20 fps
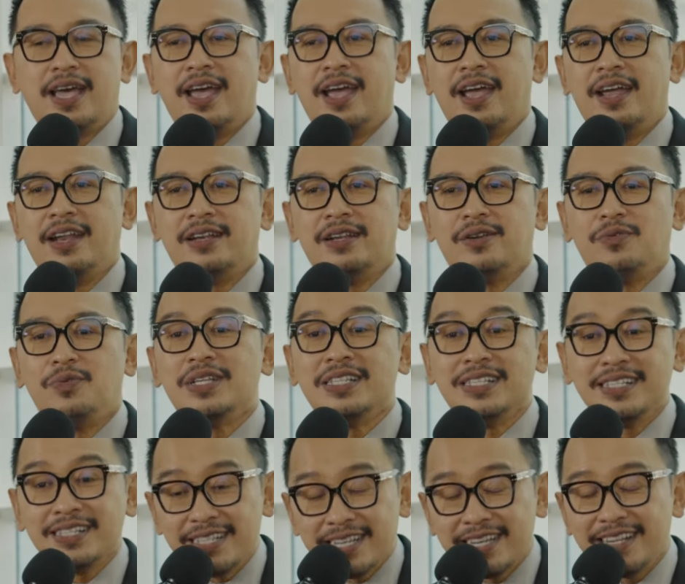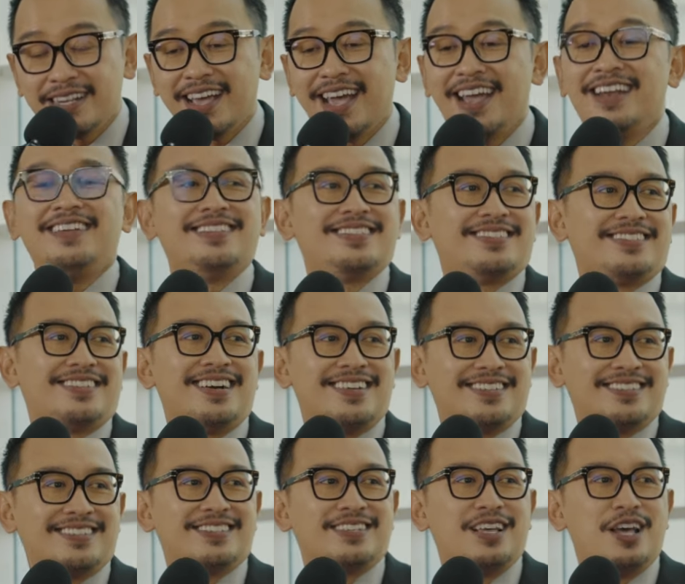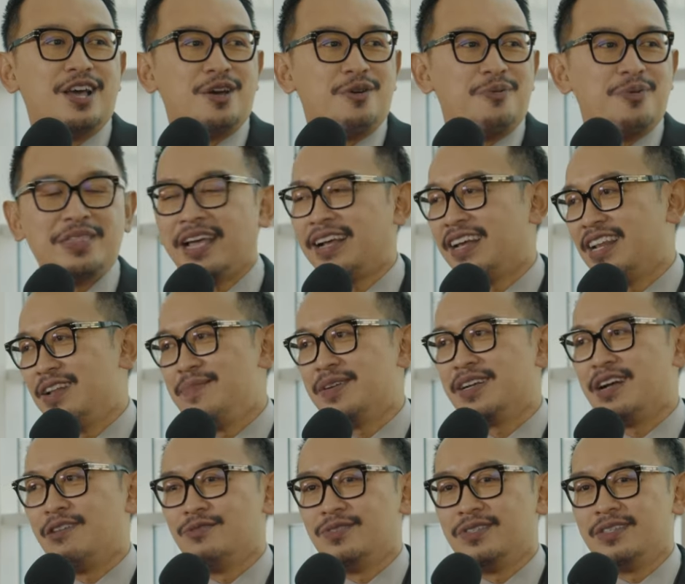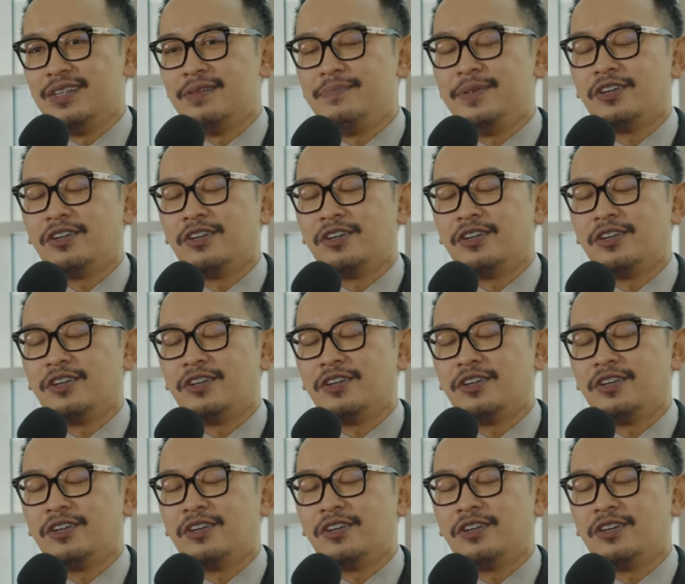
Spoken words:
and we sit and discuss with academic counselor,